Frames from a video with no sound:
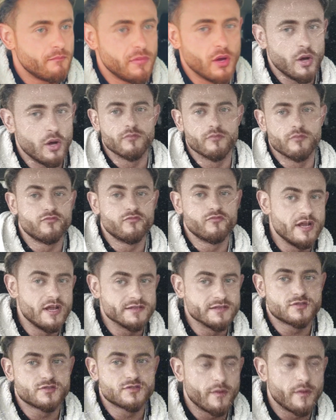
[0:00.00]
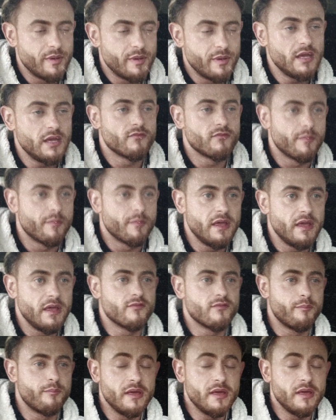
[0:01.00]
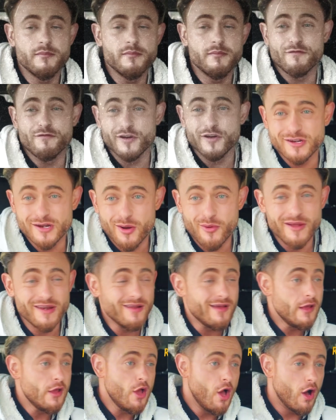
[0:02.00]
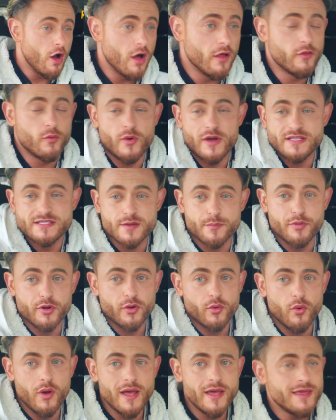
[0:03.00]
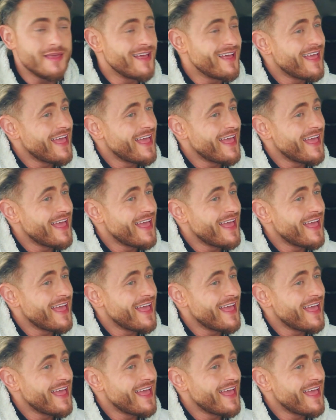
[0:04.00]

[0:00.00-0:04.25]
Boom. Rinse, repeat, repeat, repeat. And before you know it, all the weights are put away.